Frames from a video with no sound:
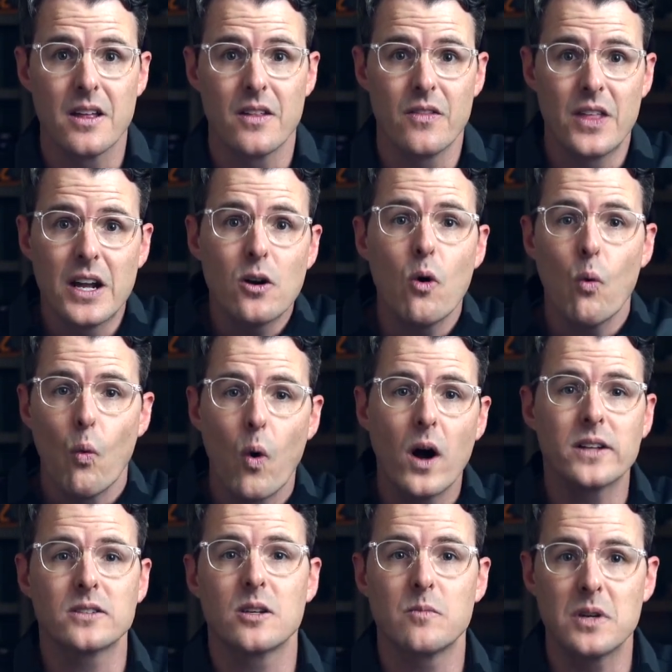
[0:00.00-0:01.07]
They don't
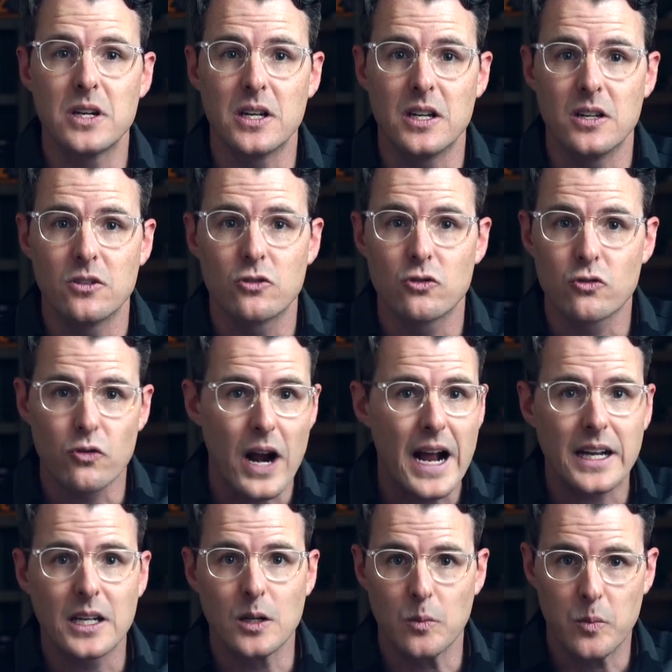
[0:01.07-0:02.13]
want to be
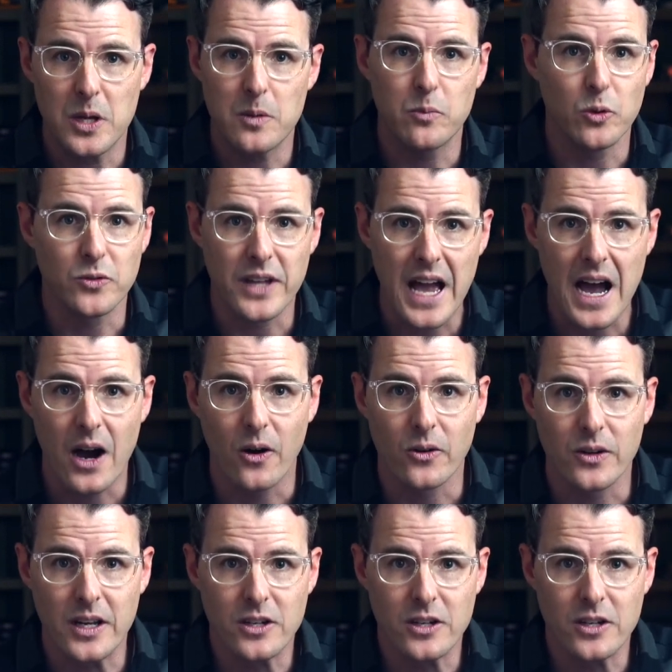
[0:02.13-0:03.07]
tracking people down